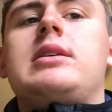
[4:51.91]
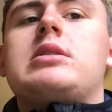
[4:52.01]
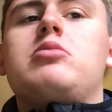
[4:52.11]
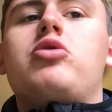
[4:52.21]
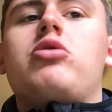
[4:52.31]
to
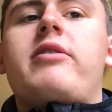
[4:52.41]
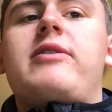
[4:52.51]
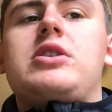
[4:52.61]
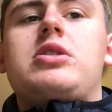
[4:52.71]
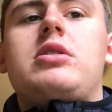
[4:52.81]
more
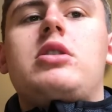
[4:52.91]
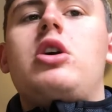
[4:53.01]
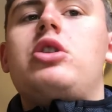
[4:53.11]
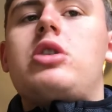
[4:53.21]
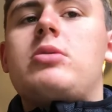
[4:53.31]
efficient
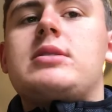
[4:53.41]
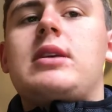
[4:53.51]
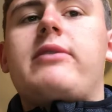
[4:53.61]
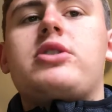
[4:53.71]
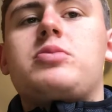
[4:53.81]
noticing
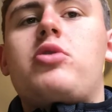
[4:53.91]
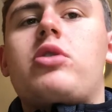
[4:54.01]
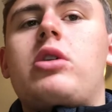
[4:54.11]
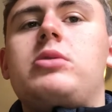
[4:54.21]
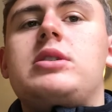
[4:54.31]
for sport
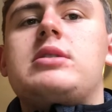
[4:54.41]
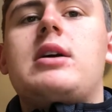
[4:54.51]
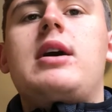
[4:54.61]
coaches